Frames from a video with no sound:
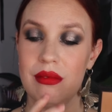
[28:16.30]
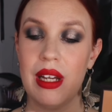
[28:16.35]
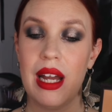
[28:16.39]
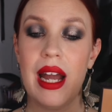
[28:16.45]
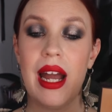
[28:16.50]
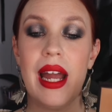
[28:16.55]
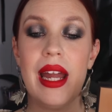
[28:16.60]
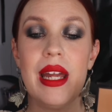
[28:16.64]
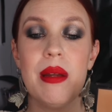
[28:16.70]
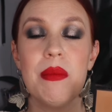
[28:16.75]

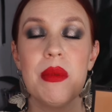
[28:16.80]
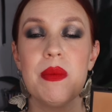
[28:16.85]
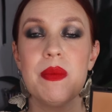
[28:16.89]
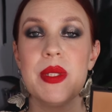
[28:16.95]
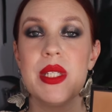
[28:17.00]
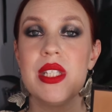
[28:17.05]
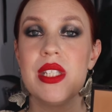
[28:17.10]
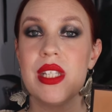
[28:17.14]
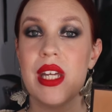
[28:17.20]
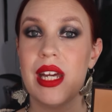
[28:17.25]
I am
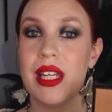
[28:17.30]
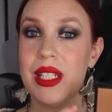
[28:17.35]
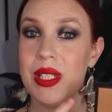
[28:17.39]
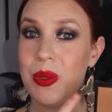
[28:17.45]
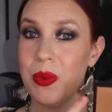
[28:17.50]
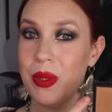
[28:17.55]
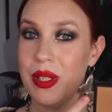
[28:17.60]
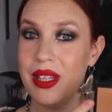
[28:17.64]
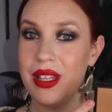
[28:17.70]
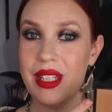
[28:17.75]

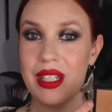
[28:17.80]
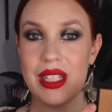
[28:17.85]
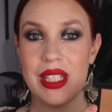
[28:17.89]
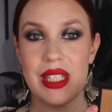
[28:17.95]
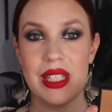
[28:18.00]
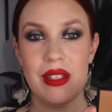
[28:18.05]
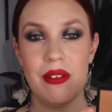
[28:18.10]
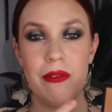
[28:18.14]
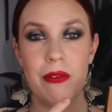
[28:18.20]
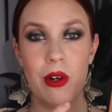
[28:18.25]
obsessed with
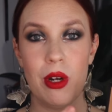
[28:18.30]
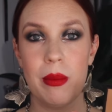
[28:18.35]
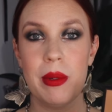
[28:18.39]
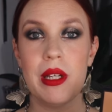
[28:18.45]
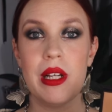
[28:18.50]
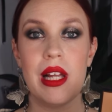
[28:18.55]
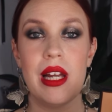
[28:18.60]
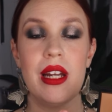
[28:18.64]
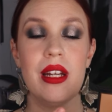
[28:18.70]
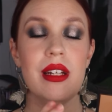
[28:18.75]
this
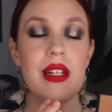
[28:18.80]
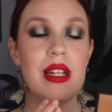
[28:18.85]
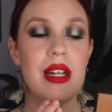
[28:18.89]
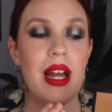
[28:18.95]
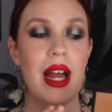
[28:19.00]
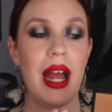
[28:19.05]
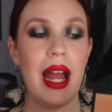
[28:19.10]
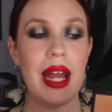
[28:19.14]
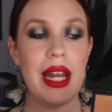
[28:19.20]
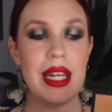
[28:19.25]
formula.
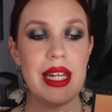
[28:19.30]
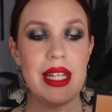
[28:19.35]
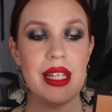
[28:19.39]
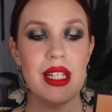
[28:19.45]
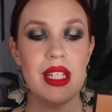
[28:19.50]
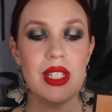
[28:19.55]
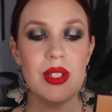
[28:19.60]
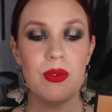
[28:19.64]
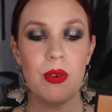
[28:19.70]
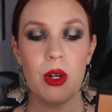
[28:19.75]
I need
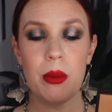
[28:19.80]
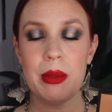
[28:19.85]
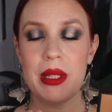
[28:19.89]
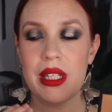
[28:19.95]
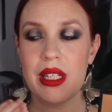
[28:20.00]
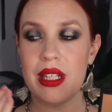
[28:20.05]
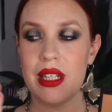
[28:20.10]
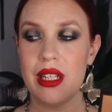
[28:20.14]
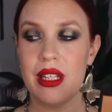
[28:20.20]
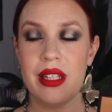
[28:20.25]
this
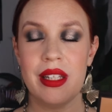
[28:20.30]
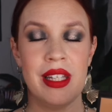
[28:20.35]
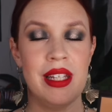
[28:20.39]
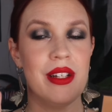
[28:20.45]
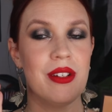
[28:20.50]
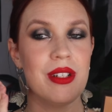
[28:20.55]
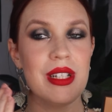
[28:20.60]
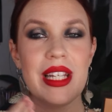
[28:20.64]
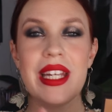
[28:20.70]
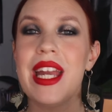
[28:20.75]
formula in
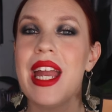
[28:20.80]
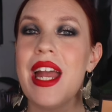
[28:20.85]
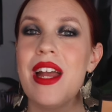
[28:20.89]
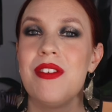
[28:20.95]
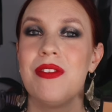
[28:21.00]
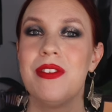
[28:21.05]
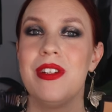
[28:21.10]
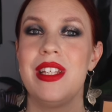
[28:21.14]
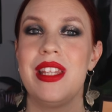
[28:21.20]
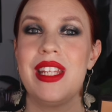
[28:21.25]
literally
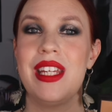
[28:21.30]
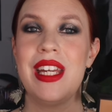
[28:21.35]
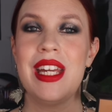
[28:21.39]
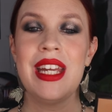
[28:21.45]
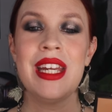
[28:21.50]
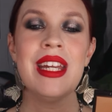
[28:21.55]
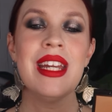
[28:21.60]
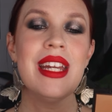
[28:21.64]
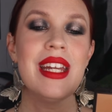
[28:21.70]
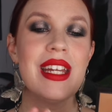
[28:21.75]

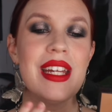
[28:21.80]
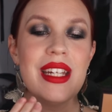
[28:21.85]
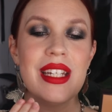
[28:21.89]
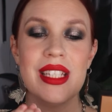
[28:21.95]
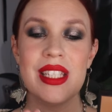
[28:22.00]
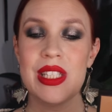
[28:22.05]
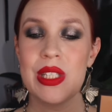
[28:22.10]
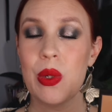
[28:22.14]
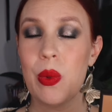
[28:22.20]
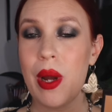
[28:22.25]
everything.
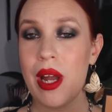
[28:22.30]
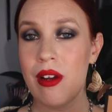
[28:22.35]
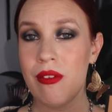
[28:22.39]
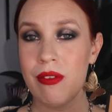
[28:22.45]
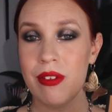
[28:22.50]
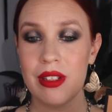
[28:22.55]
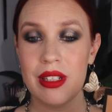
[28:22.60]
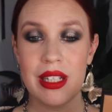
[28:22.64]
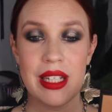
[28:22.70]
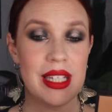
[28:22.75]
It's so
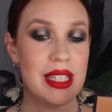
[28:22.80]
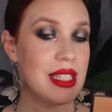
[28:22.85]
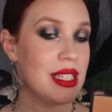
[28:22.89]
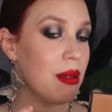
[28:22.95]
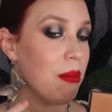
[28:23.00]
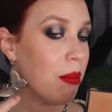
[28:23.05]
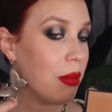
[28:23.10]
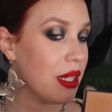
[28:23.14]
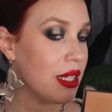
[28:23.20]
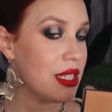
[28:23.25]
effortless
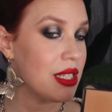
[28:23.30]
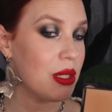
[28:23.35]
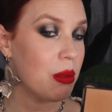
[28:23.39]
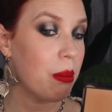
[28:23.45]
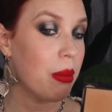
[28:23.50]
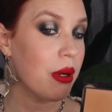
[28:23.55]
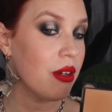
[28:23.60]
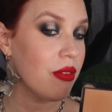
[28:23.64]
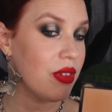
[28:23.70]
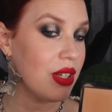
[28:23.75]
and blends so
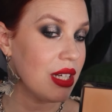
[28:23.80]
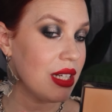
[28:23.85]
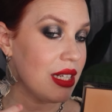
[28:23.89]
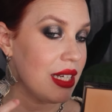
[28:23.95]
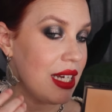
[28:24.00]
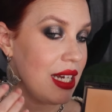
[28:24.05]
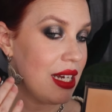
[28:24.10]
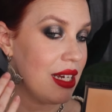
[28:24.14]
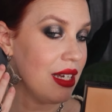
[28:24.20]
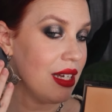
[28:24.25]

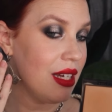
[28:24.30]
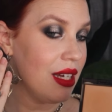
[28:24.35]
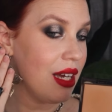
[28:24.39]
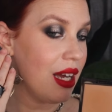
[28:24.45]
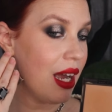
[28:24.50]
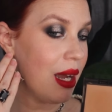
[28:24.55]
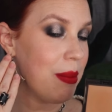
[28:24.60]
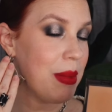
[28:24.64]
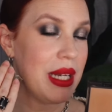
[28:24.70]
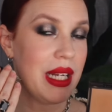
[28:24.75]
perfectly.
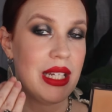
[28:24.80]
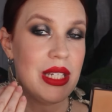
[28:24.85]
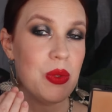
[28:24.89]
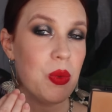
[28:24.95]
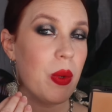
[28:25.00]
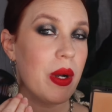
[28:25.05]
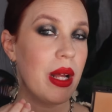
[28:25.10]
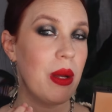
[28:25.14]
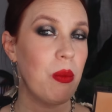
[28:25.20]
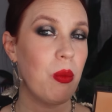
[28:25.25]
I mean, it's
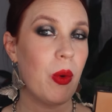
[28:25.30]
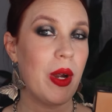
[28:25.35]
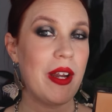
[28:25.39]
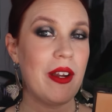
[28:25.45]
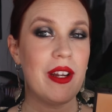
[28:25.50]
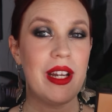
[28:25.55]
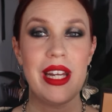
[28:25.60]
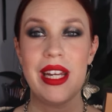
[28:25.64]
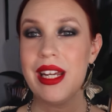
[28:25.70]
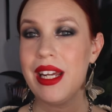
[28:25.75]
what I'm
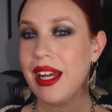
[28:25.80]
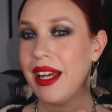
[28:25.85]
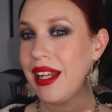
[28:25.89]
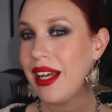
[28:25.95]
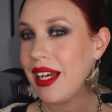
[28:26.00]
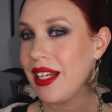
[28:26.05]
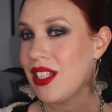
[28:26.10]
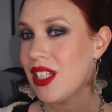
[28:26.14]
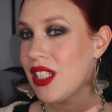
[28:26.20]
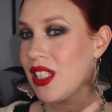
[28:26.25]
wearing and
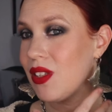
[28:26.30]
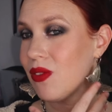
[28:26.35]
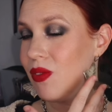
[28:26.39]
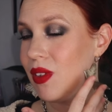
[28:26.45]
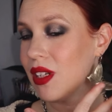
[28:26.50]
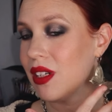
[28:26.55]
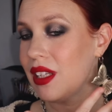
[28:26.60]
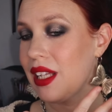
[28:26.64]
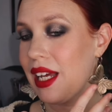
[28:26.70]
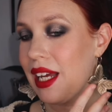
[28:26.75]
I just
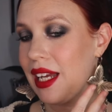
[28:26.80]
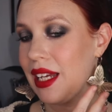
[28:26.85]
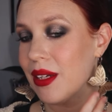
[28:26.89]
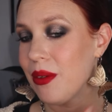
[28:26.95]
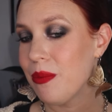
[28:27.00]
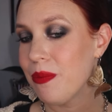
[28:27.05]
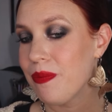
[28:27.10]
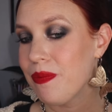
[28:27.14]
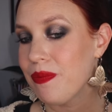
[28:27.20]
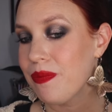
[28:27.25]
feel like,
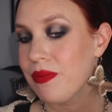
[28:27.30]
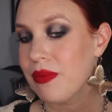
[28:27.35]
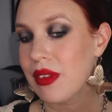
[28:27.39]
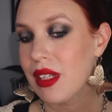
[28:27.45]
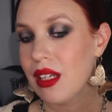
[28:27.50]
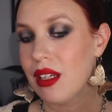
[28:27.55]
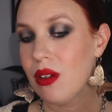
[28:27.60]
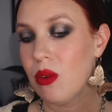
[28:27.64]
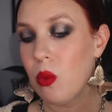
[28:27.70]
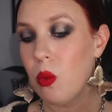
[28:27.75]

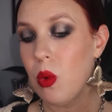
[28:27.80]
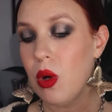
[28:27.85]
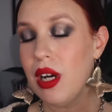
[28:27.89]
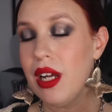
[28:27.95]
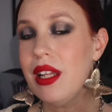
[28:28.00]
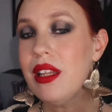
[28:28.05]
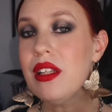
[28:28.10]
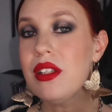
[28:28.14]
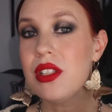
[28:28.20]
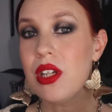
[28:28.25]

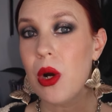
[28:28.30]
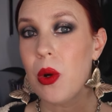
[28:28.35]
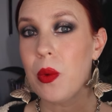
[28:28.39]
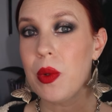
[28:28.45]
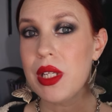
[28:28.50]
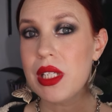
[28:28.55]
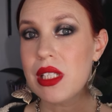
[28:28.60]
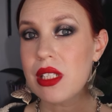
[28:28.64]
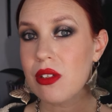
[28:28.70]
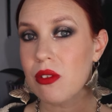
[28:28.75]
one, the
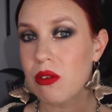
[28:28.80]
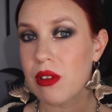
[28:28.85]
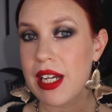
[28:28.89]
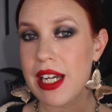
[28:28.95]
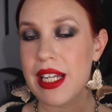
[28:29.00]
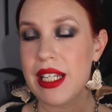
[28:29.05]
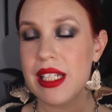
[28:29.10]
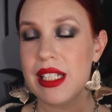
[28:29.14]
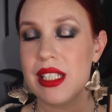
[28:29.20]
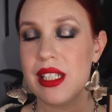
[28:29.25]
tone is
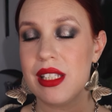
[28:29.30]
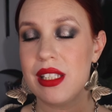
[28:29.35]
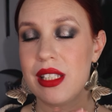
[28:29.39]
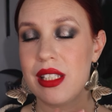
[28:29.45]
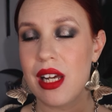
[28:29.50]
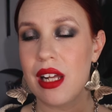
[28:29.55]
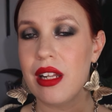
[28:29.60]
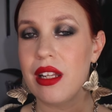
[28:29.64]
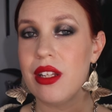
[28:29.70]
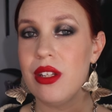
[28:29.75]
great. It's a
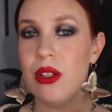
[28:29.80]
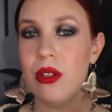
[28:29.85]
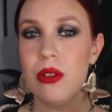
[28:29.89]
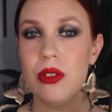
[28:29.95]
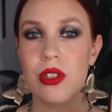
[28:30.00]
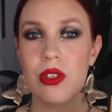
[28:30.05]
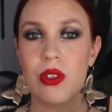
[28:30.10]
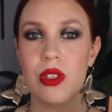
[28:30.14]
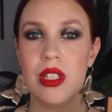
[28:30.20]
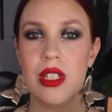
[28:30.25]
solid
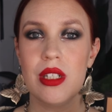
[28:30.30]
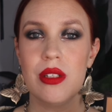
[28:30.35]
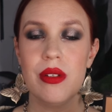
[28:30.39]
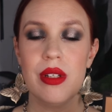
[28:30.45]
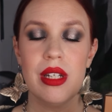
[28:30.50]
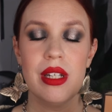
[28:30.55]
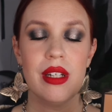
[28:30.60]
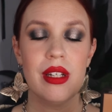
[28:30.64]
neutral